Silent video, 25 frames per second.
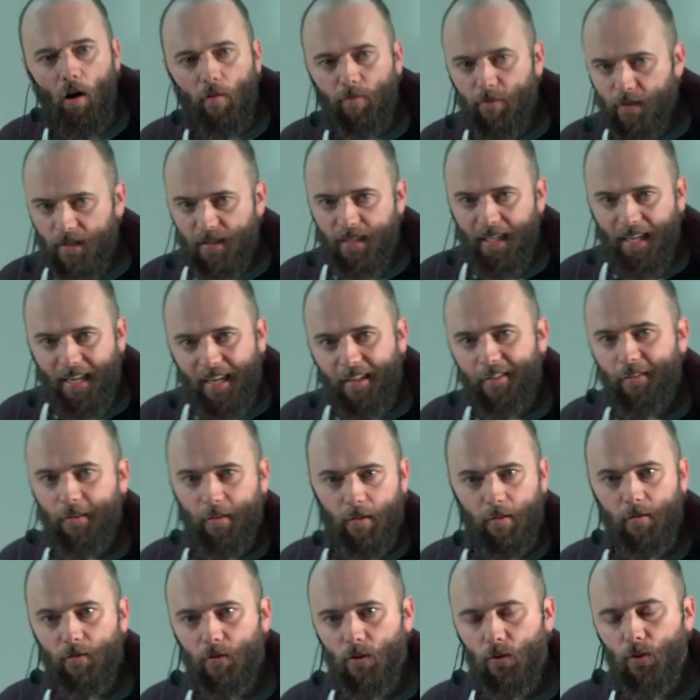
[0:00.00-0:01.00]
half a
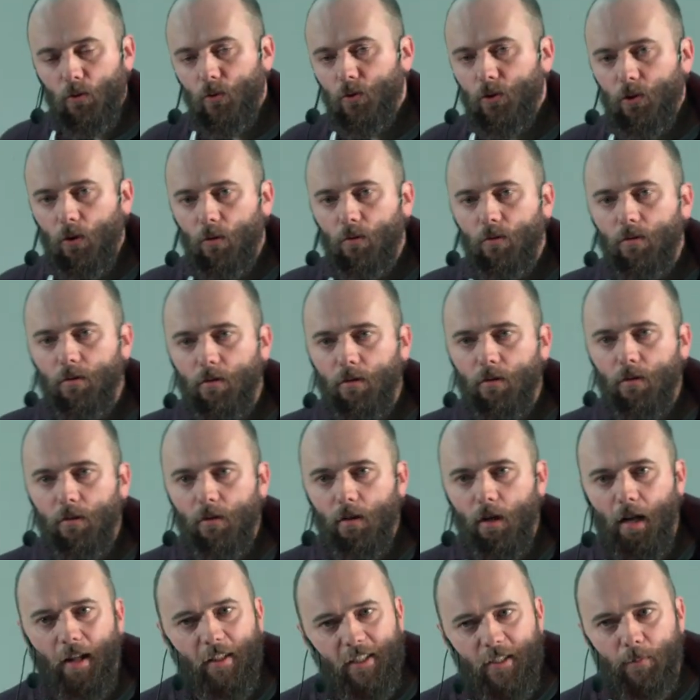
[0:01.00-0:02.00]
second to do so.
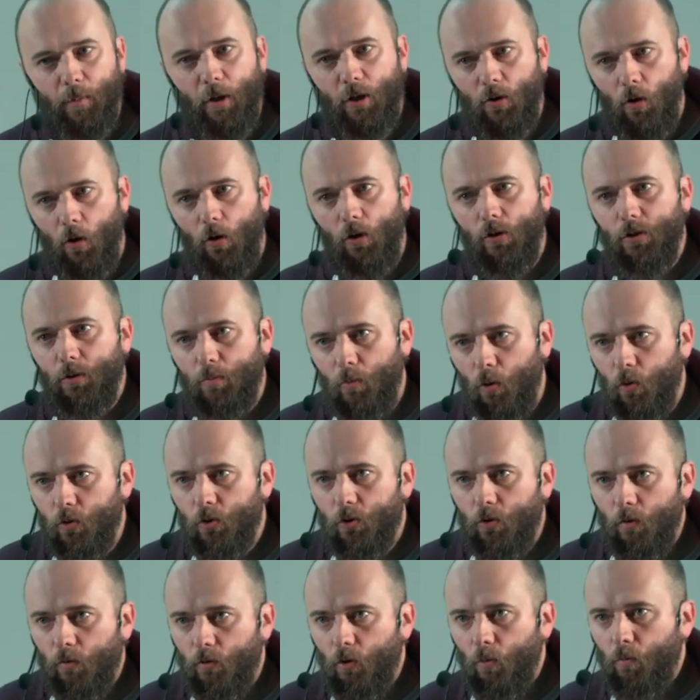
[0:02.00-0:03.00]
That's because
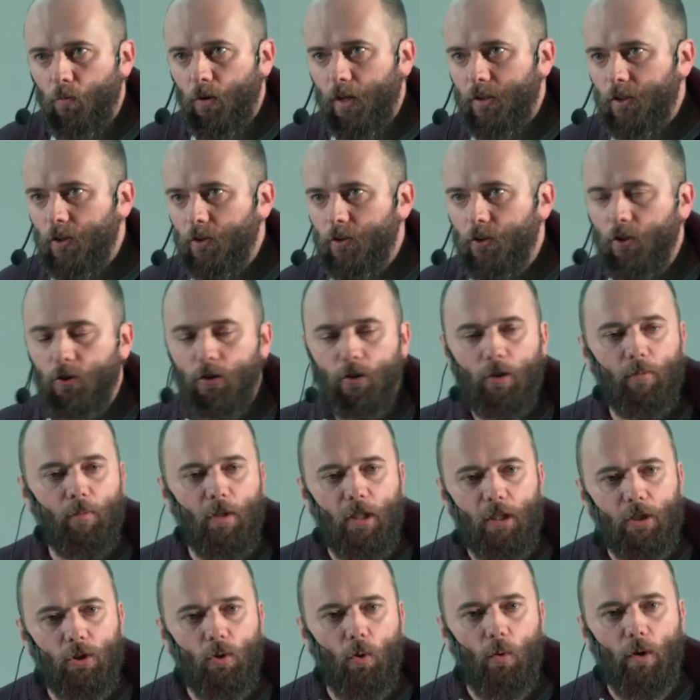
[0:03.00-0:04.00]
most of the operating system
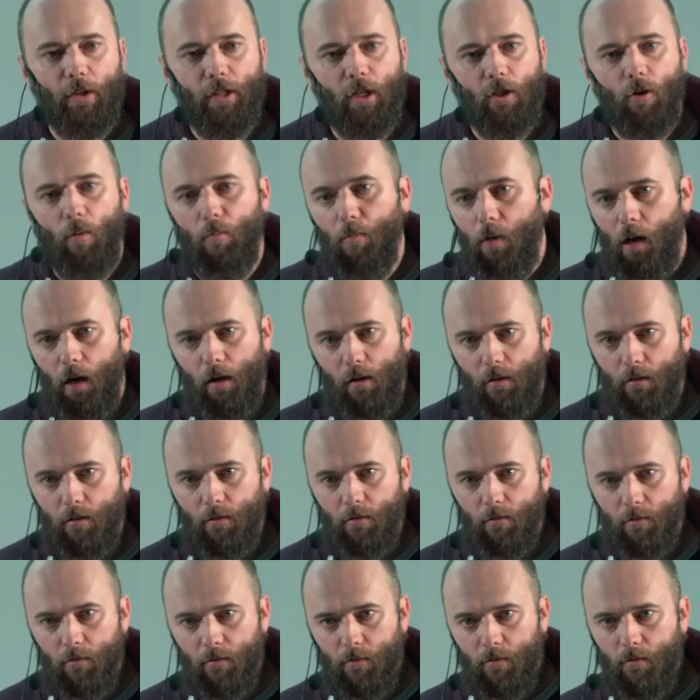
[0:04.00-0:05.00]
is already compiled.
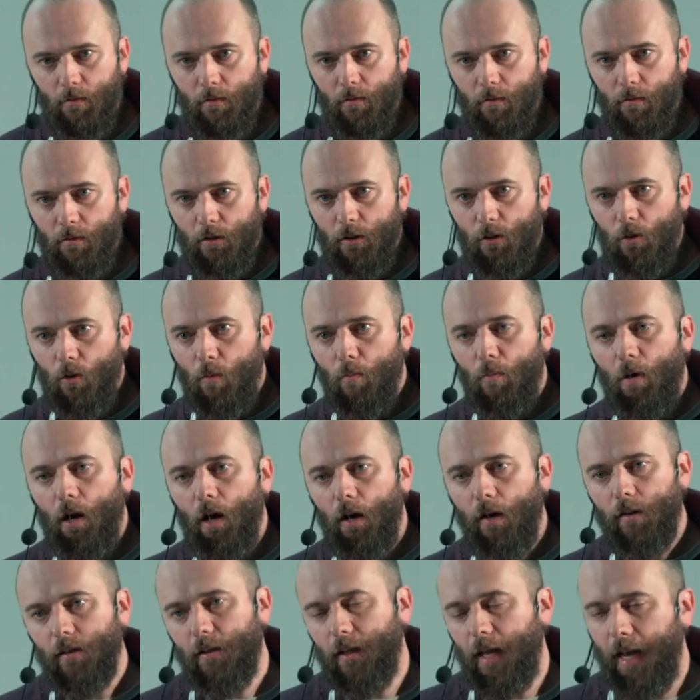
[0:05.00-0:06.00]
It's
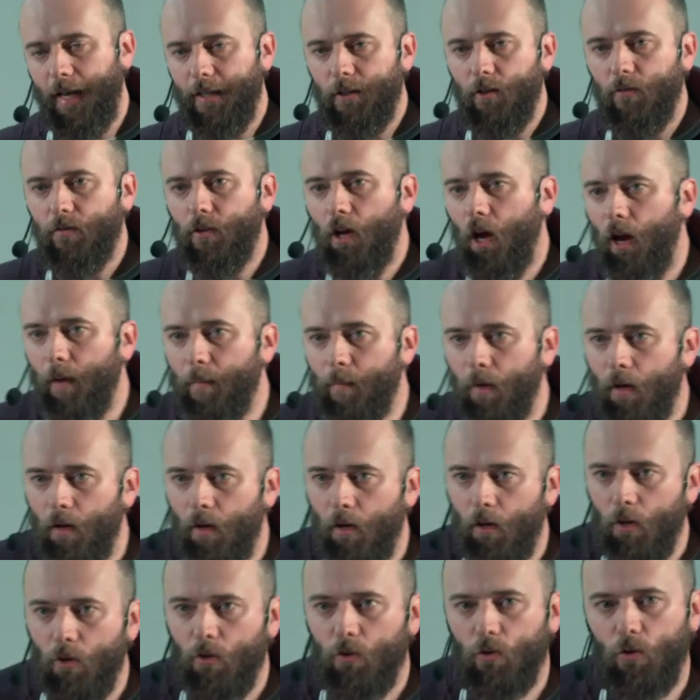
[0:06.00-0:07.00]
compiled ahead of time,
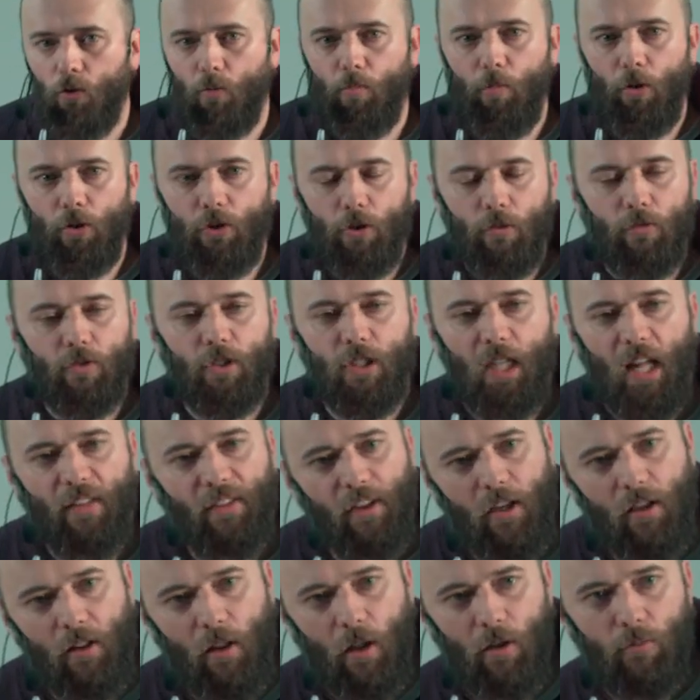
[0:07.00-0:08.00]
so a bunch of
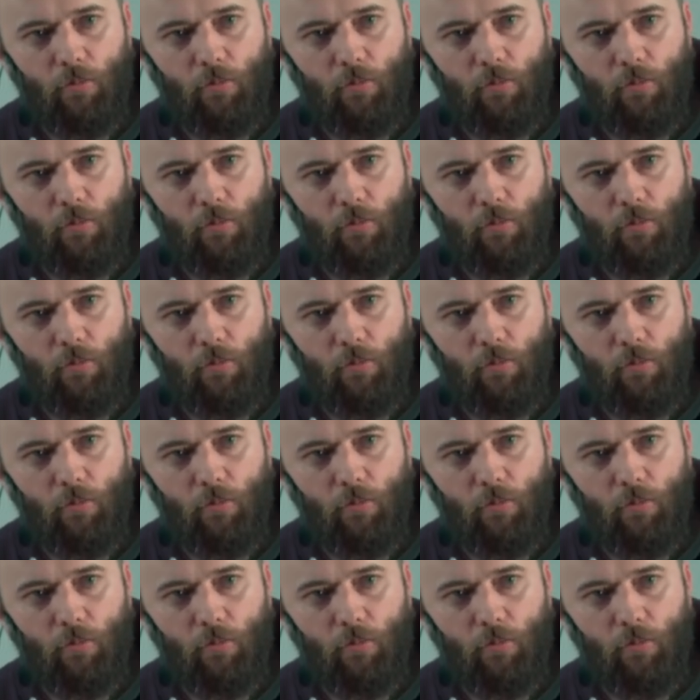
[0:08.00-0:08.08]
static